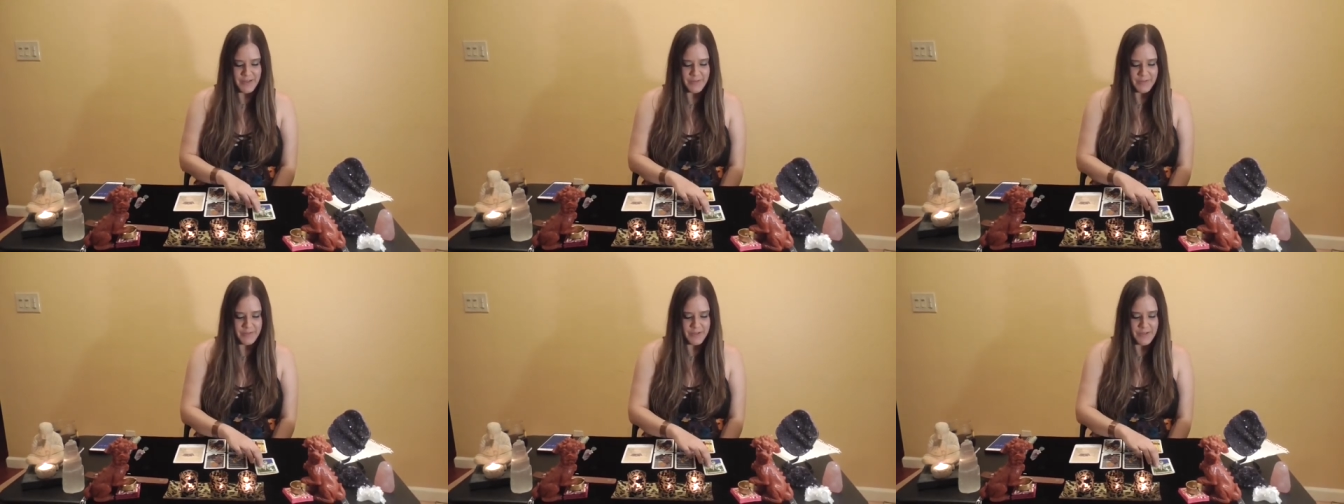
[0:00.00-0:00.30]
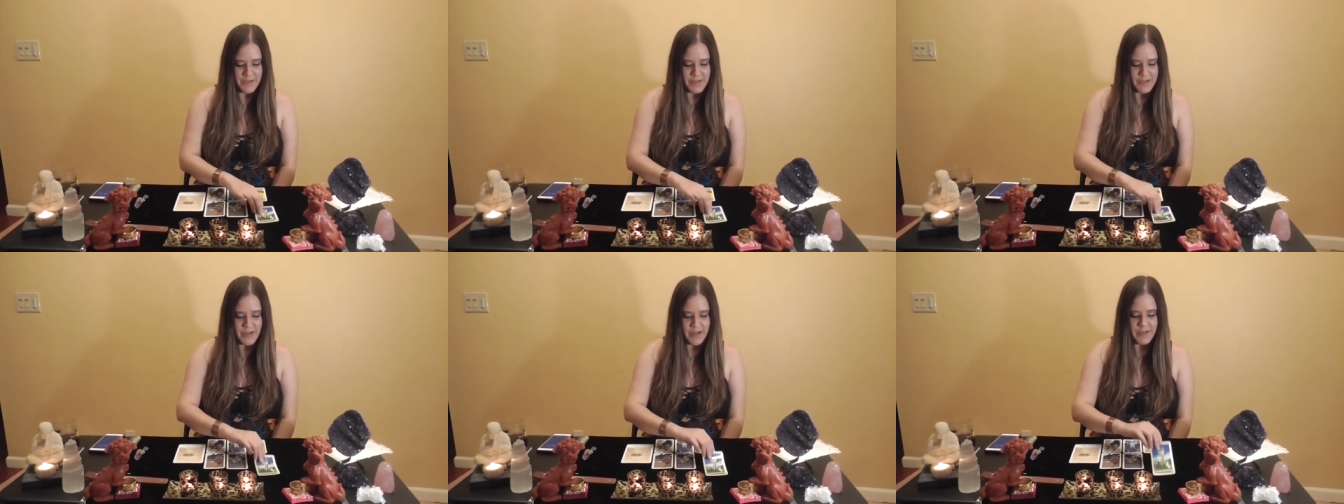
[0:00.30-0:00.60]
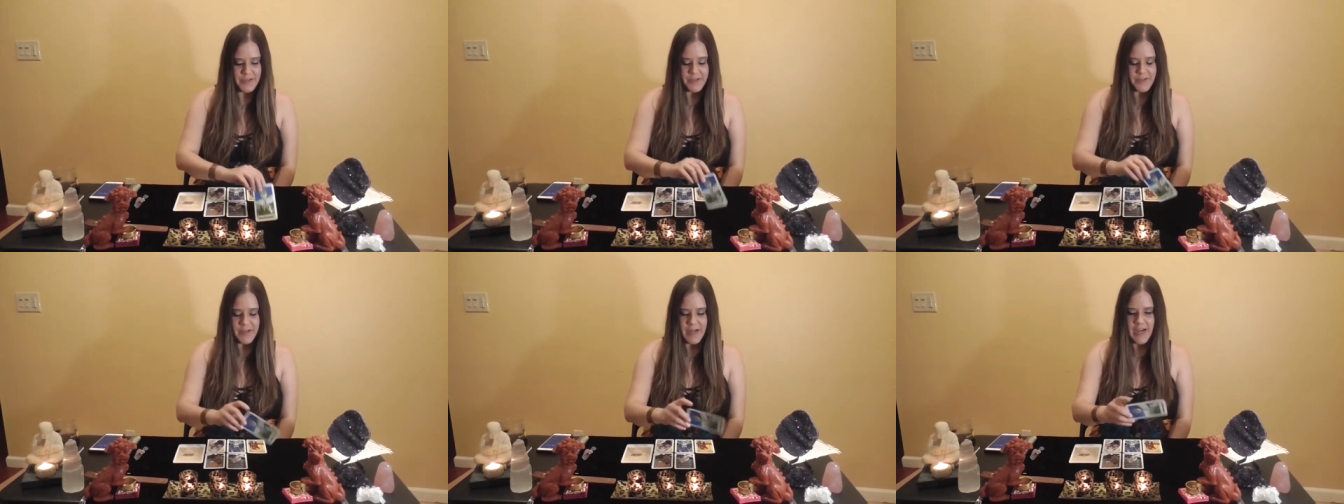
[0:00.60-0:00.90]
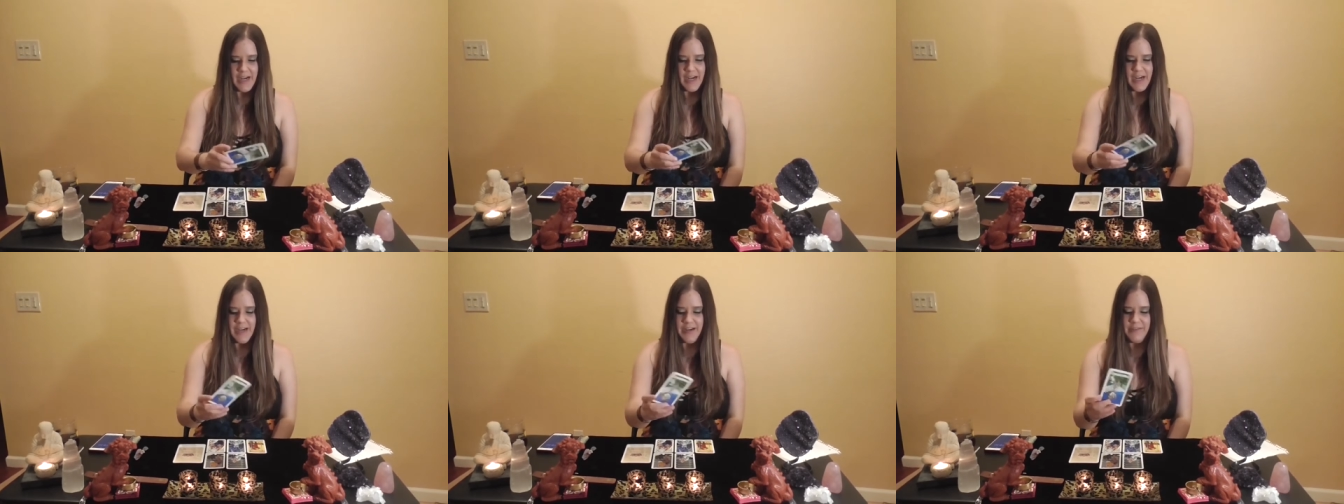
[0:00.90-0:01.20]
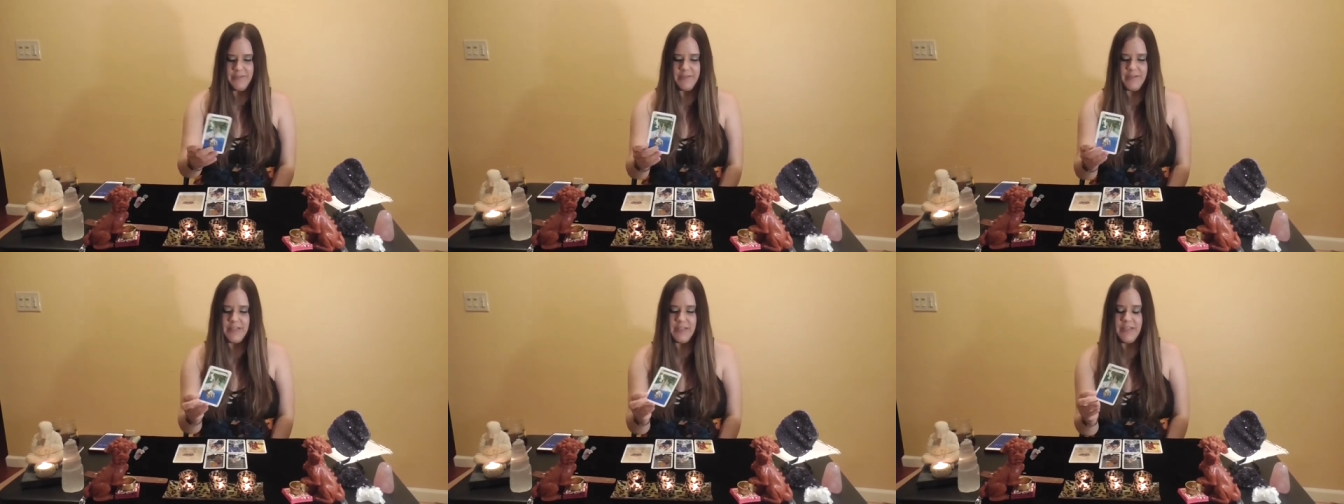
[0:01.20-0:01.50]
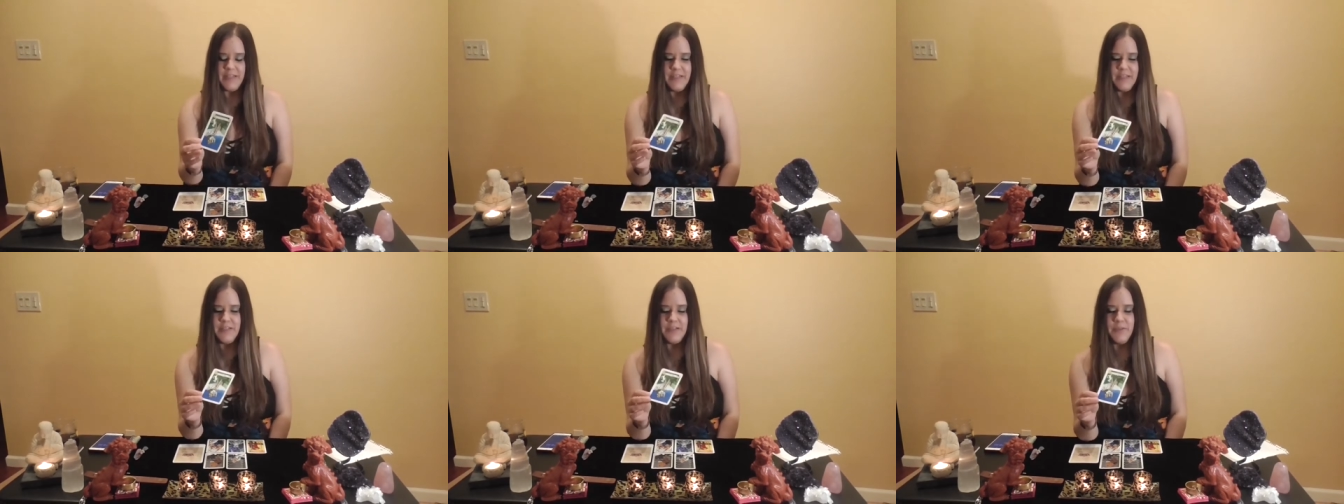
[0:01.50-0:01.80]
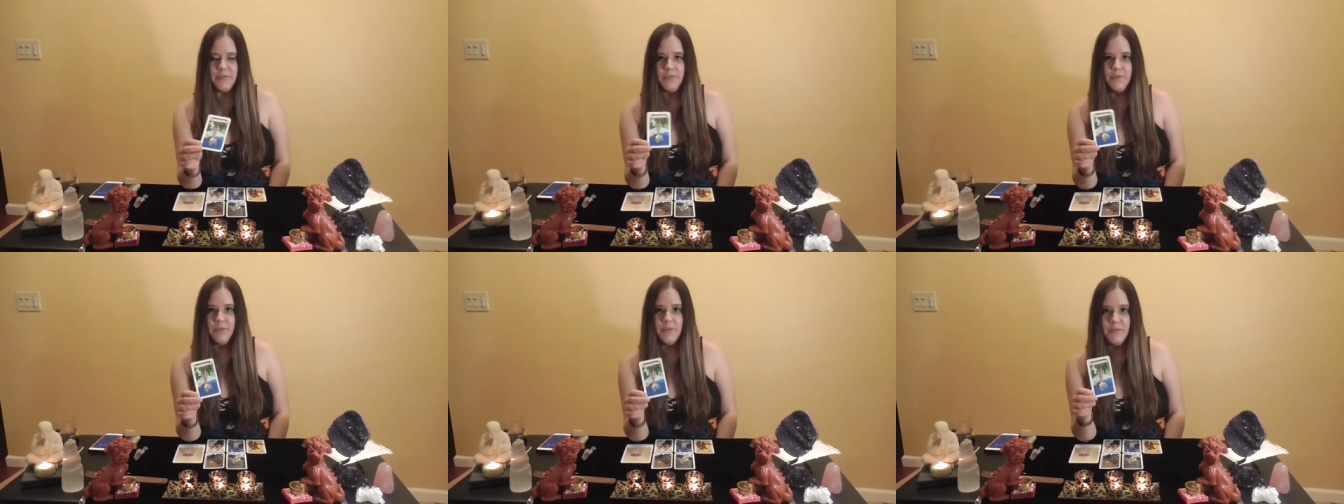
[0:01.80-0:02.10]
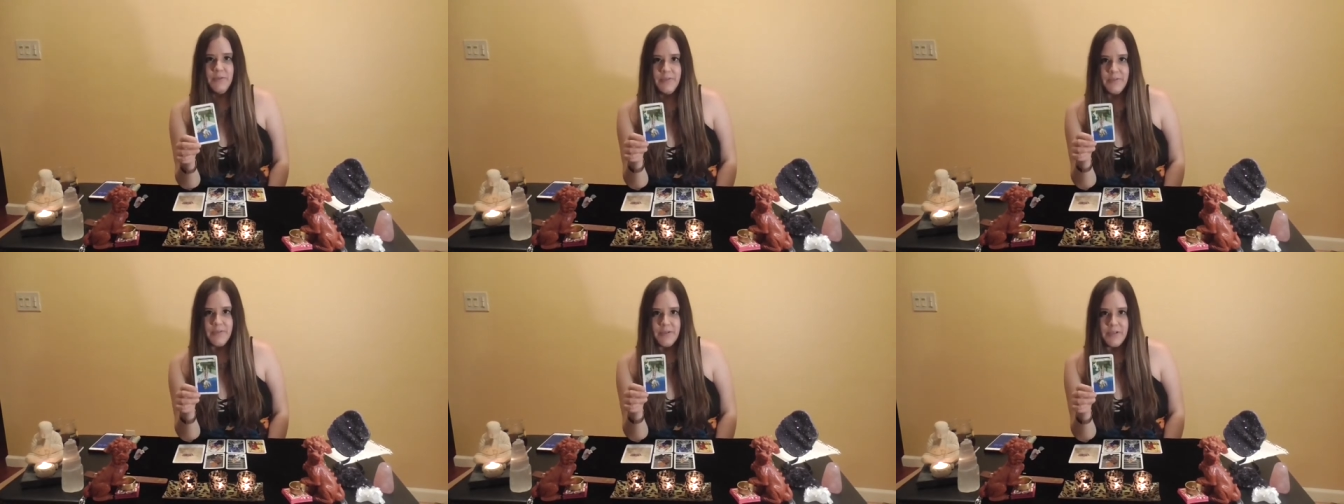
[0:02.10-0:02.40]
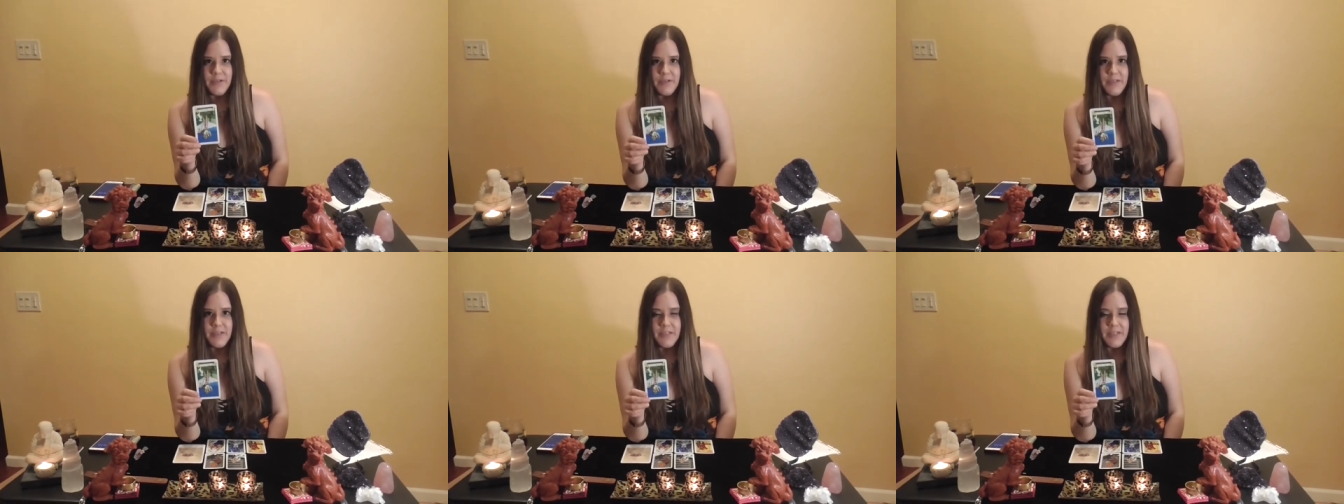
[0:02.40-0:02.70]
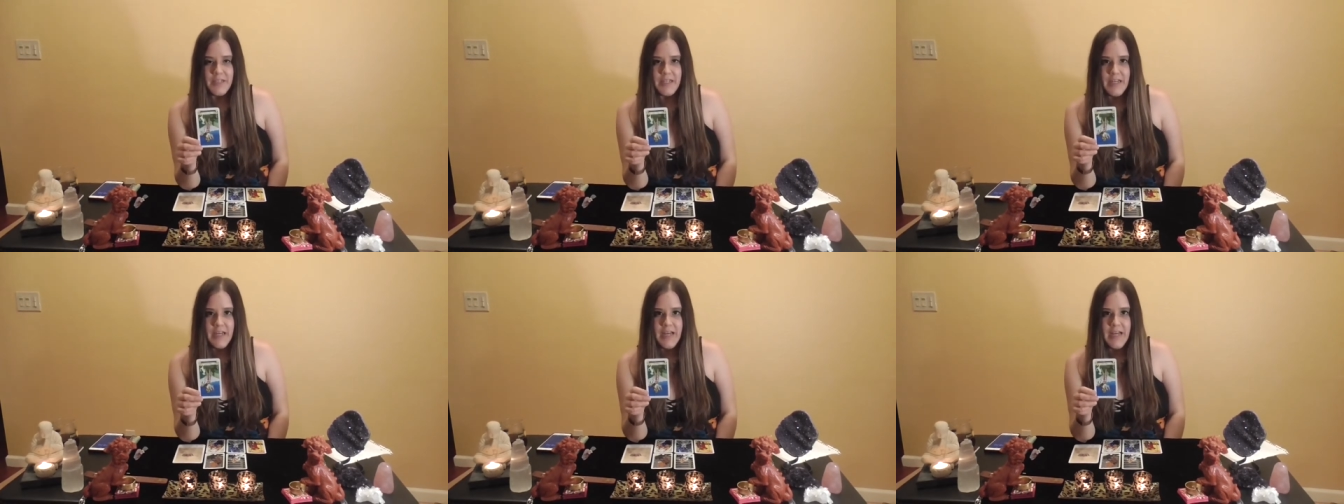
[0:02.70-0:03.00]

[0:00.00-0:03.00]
The first card you have is the Fool reversed,